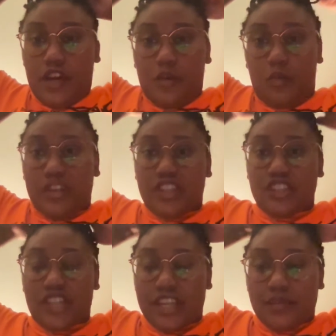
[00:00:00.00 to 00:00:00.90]
With
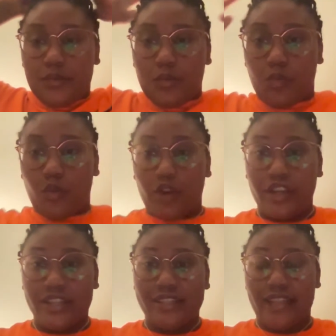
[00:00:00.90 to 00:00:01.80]
Jesmyn
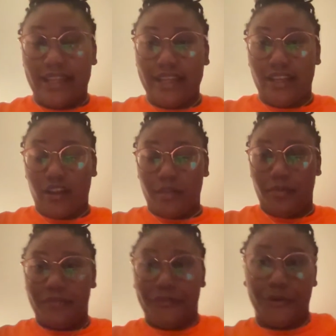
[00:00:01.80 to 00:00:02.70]
Ward setting up
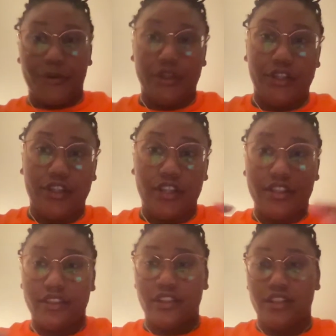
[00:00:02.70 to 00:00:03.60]
for
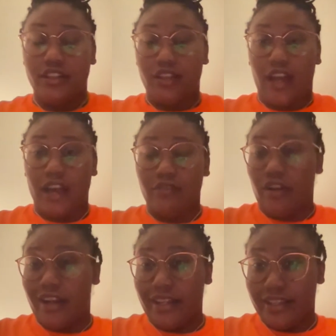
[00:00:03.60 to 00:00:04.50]
the
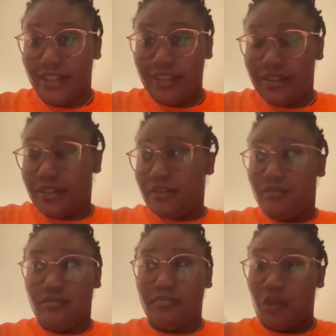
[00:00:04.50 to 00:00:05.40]
ironic
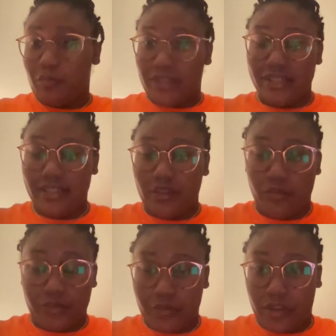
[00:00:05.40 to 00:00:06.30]
moments
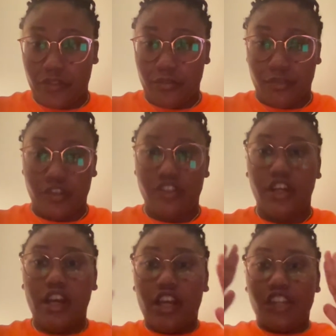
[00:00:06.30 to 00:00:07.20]
throughout the book,
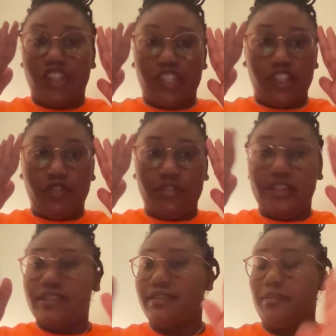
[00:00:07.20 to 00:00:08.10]
she
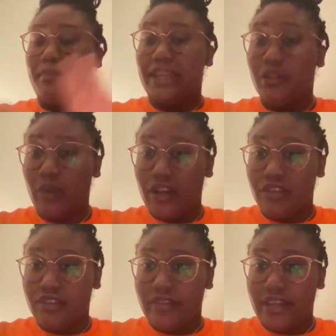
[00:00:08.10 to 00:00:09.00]
uses the meanwhile
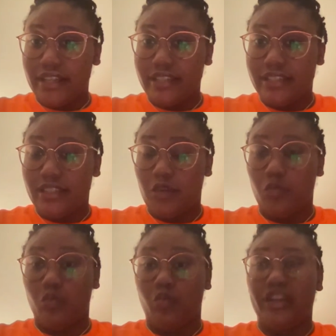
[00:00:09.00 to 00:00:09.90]
device,
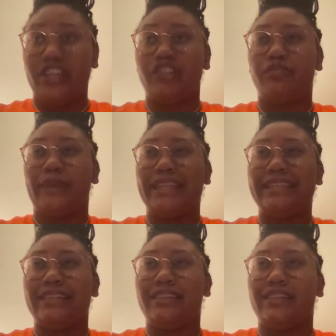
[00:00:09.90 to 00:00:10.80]
which
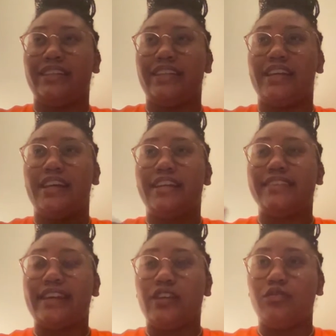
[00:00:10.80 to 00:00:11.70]
basically
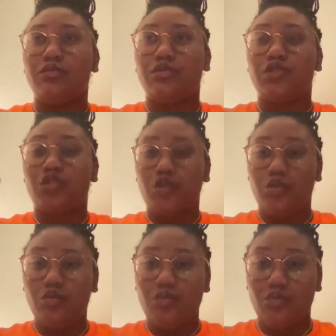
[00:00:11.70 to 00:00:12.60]
tells
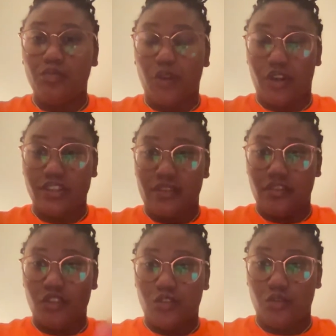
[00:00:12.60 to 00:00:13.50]
two parts of the
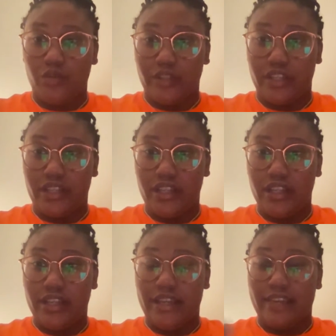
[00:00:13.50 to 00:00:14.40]
story
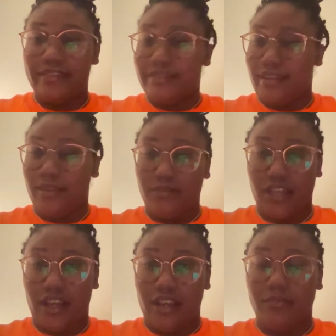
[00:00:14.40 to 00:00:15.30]
at the same
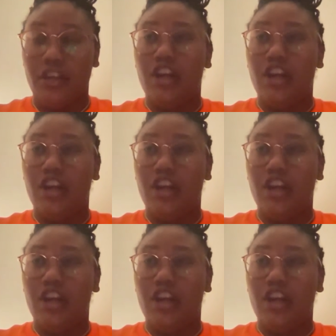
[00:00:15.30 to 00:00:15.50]
time.